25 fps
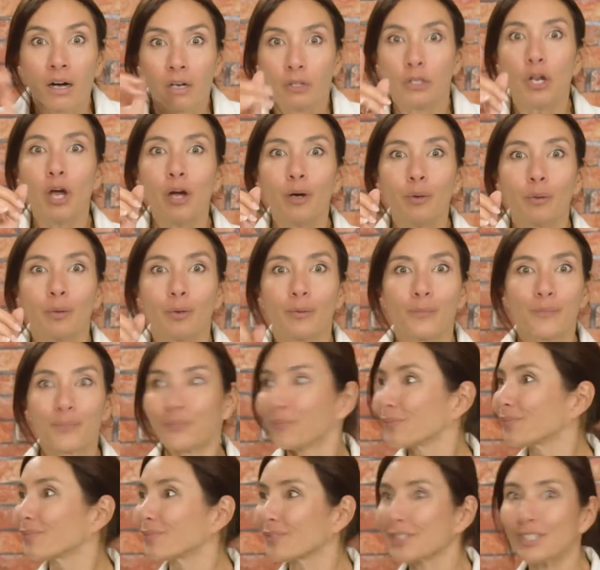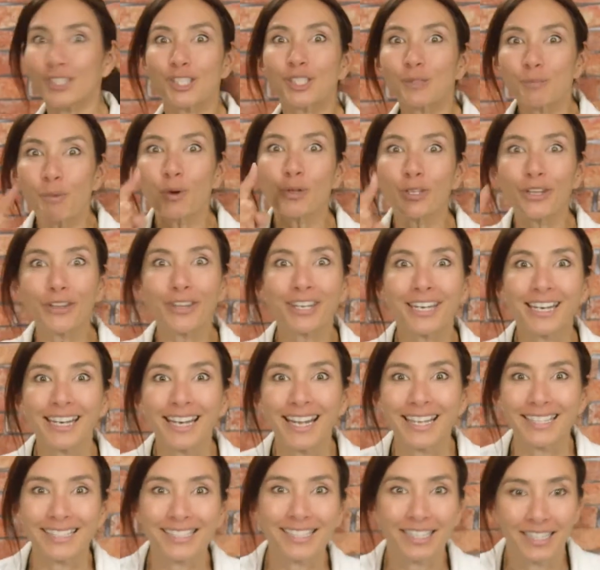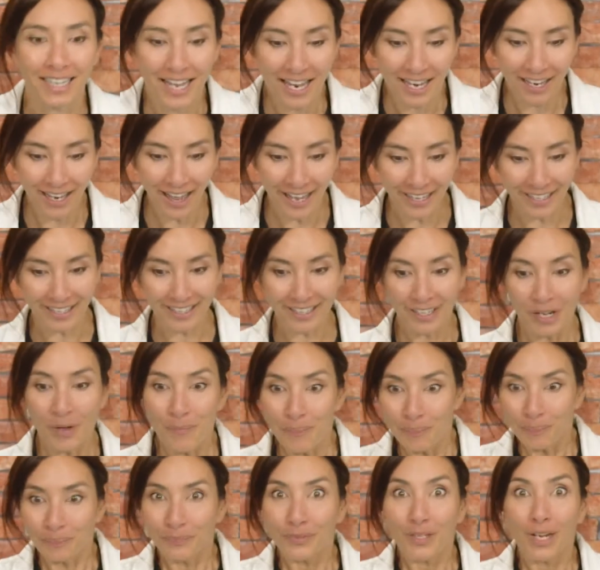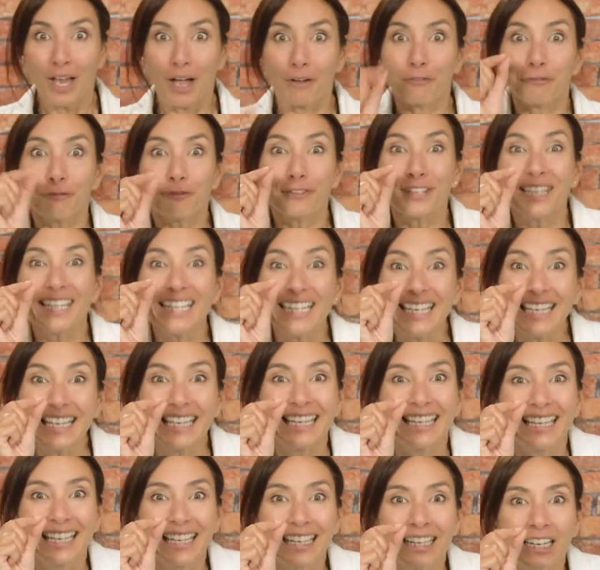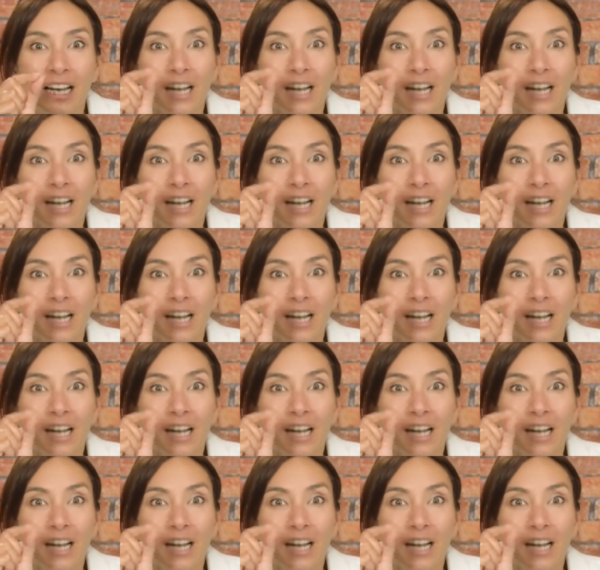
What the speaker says: No, smaller than an ant, like a flea.